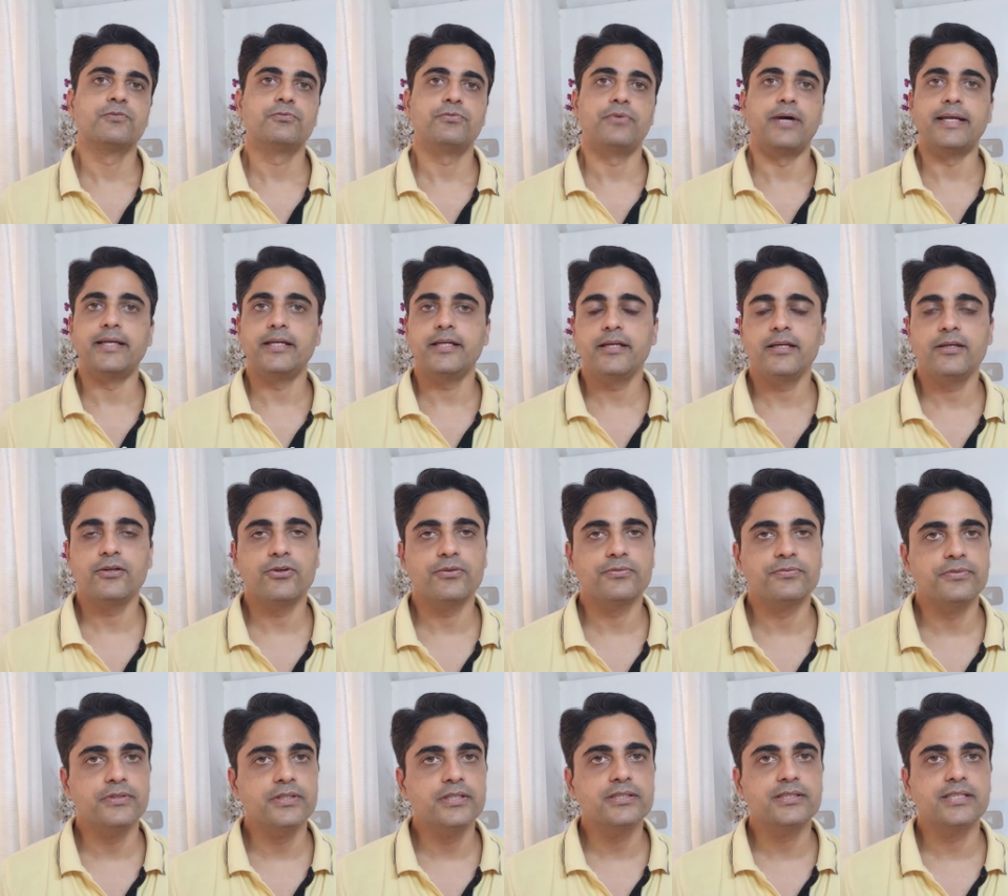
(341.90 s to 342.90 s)
Finding your
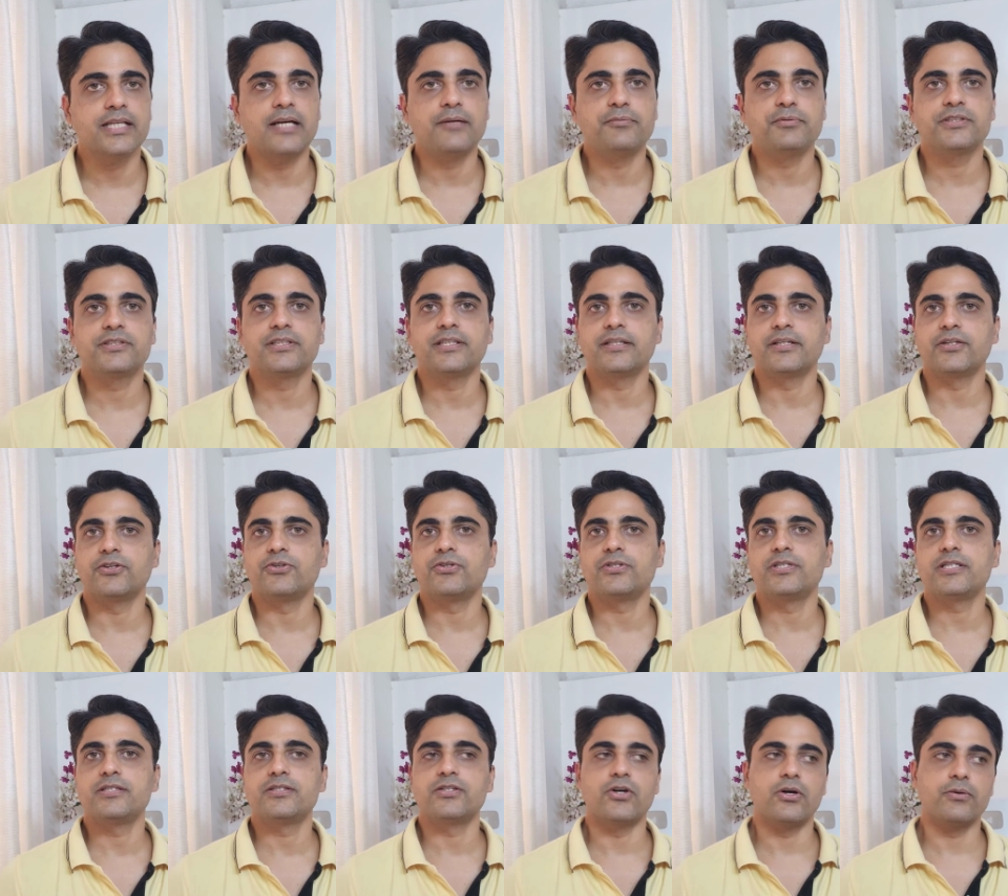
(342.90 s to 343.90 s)
first
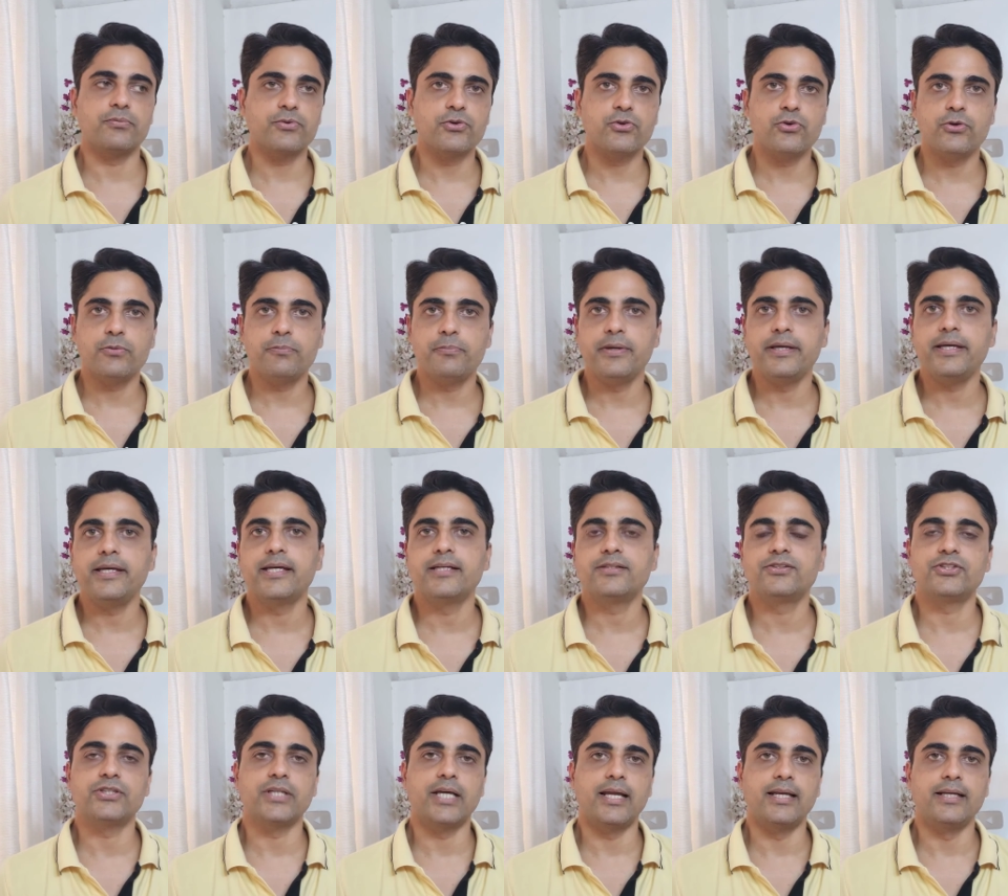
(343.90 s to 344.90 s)
cybersecurity job could be a
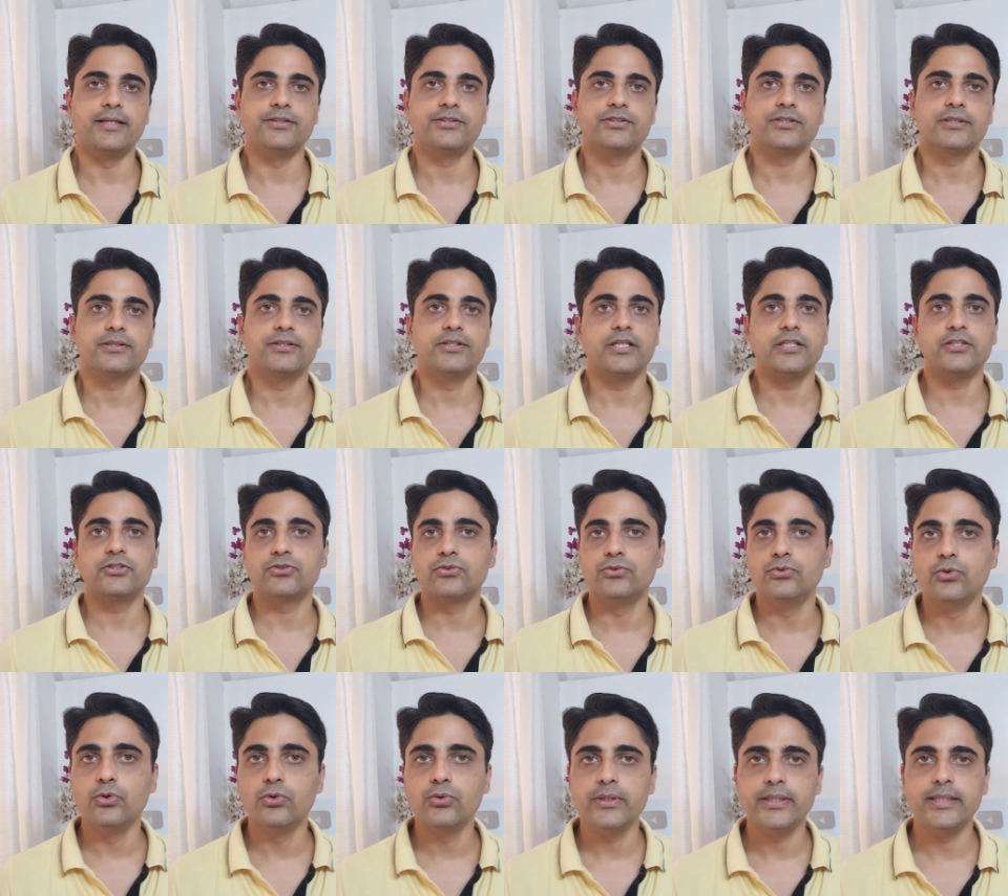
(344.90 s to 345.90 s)
challenge. There is
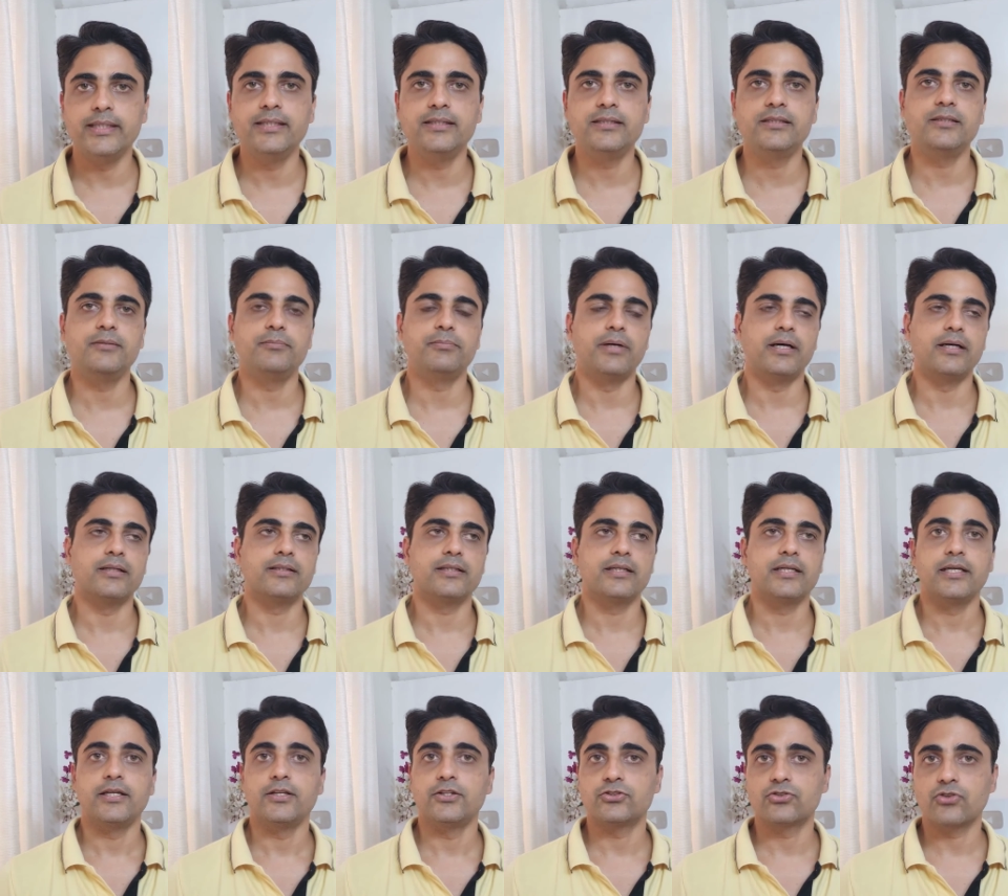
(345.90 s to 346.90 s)
no easy path.
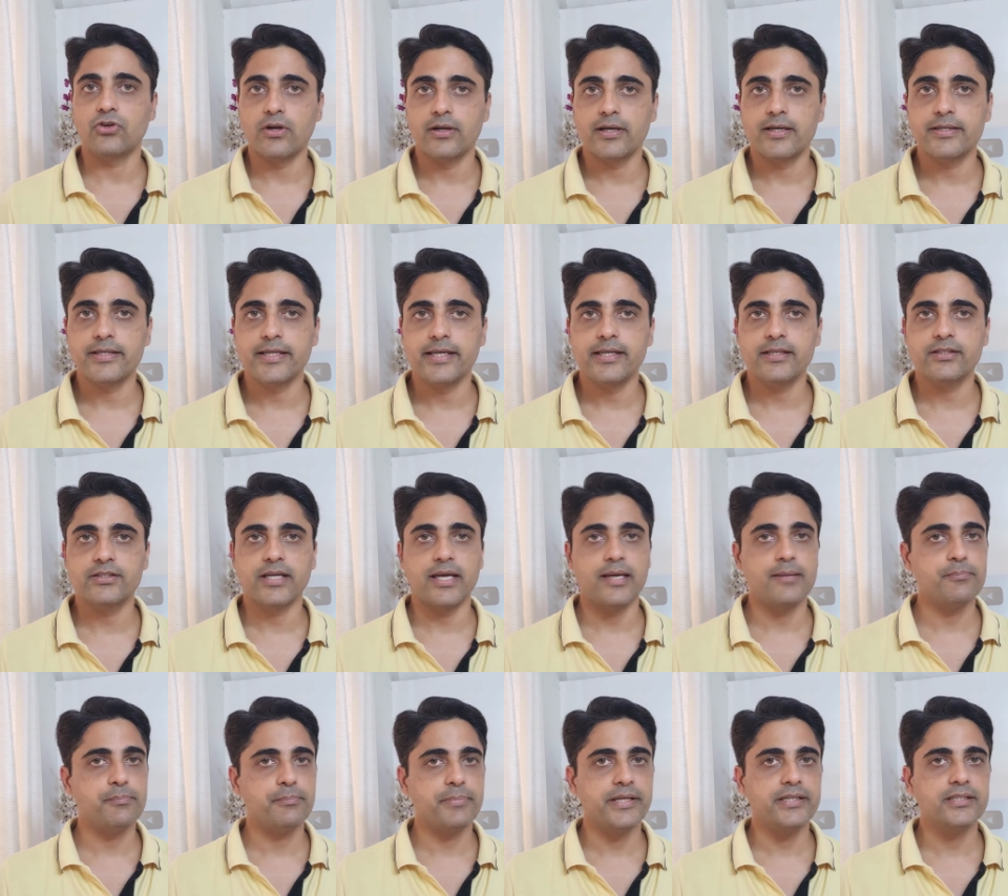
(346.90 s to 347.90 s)
It's gonna take
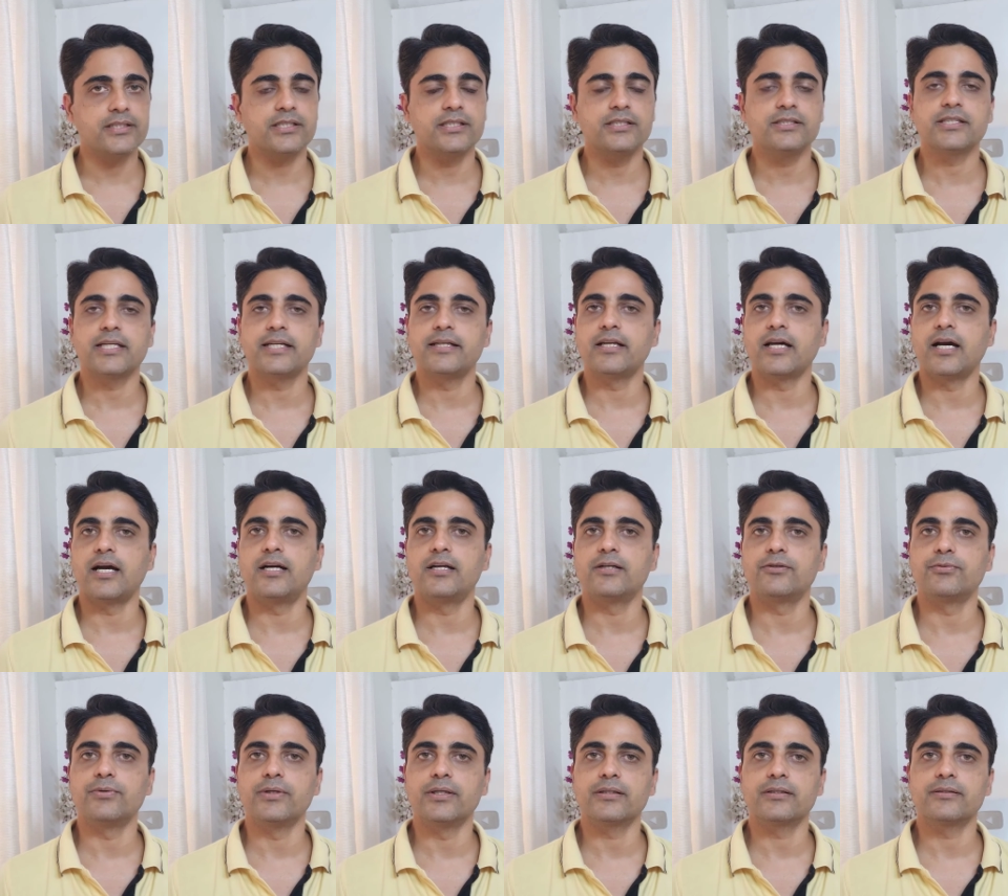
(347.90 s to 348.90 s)
time, patience, and
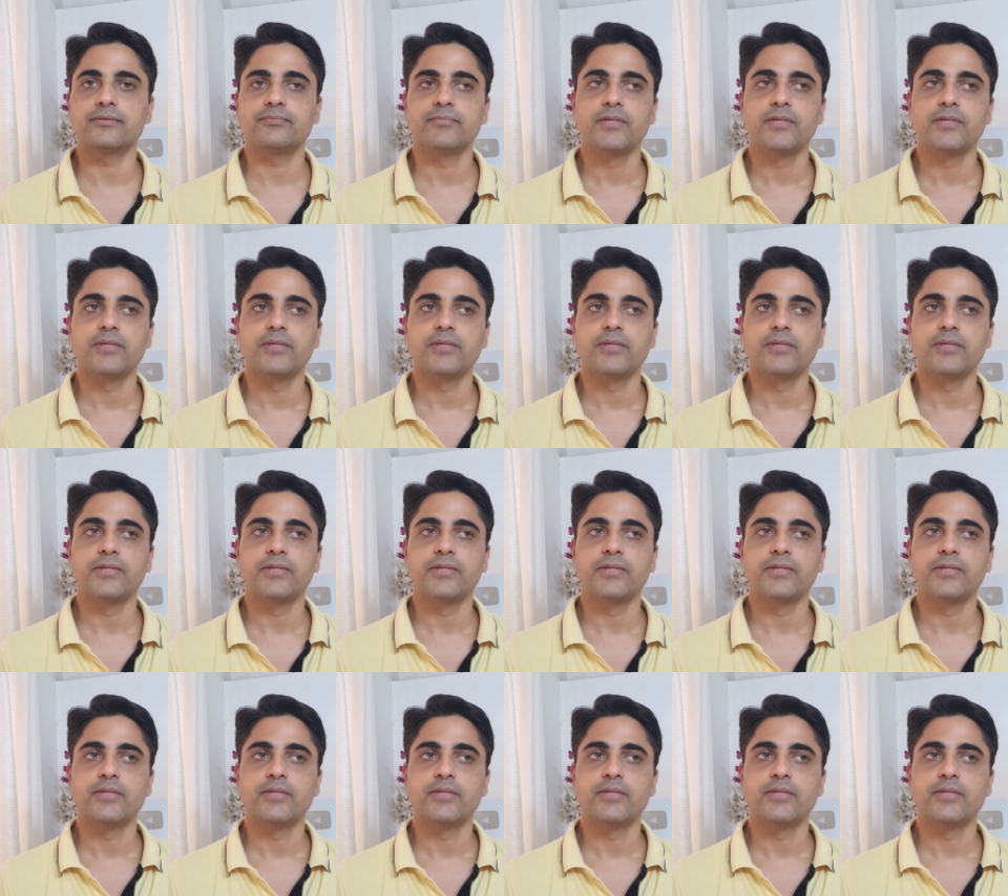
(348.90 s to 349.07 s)
hard work.